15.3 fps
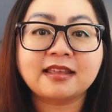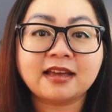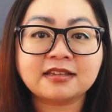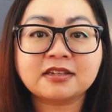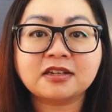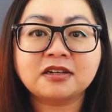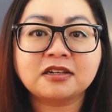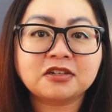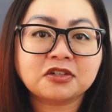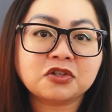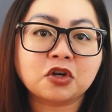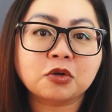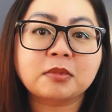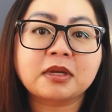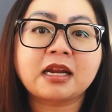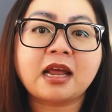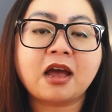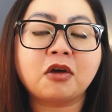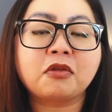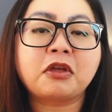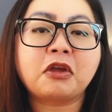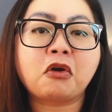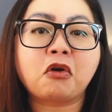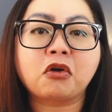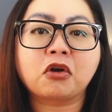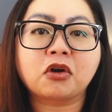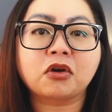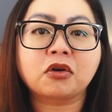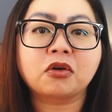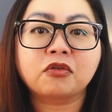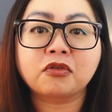that's going to determine how they
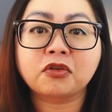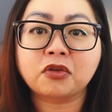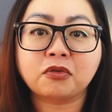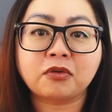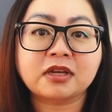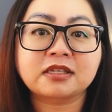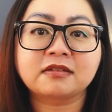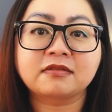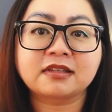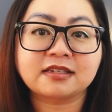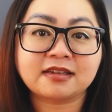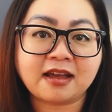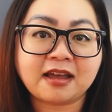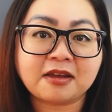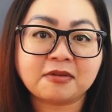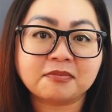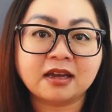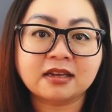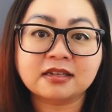are for the rest of the time